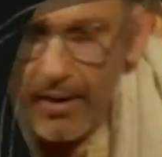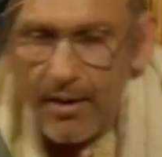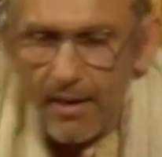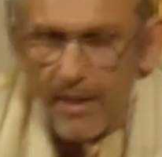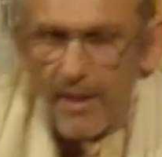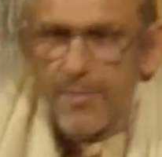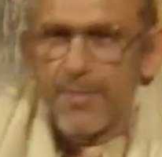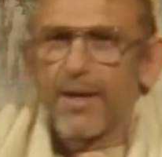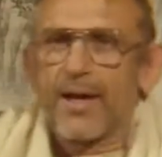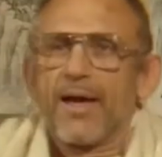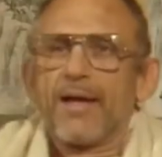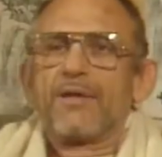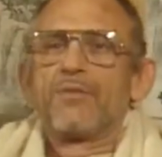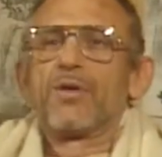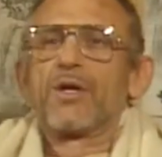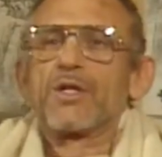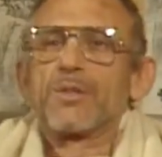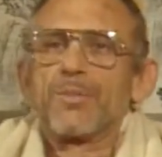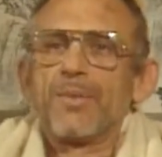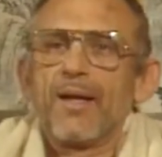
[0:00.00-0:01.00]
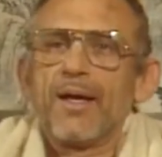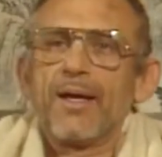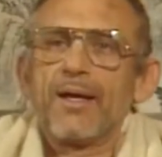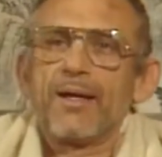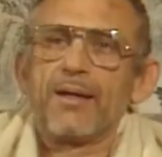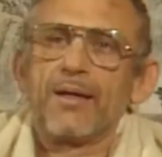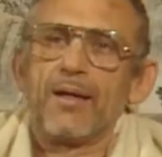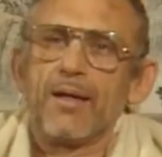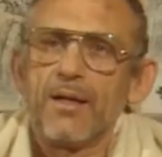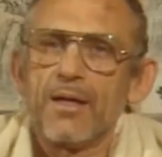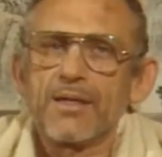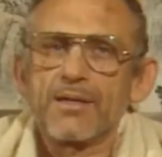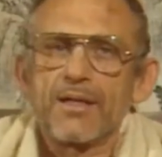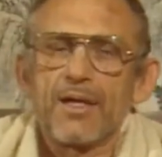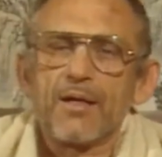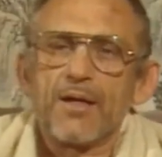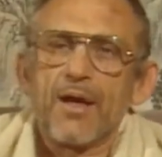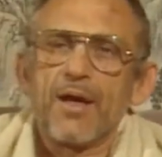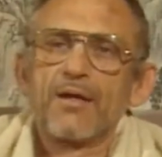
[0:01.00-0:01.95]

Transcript: he began to explain. He said,